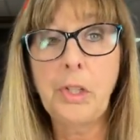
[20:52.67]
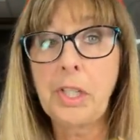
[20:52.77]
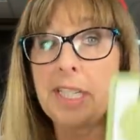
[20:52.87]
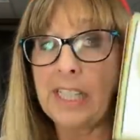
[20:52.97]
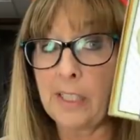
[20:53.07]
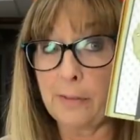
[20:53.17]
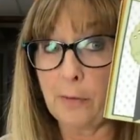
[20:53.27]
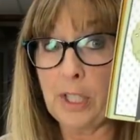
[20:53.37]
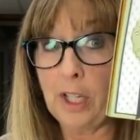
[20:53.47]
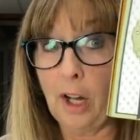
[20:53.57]
you're going to get a
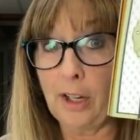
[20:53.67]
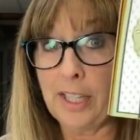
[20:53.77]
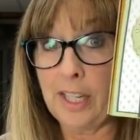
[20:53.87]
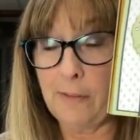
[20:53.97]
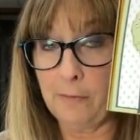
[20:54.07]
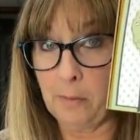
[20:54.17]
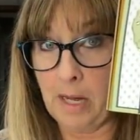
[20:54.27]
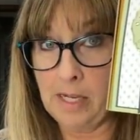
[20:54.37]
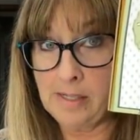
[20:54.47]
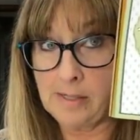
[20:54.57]
free card kit
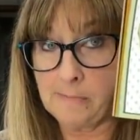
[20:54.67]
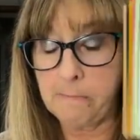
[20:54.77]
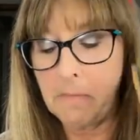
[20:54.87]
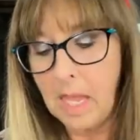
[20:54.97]
from us.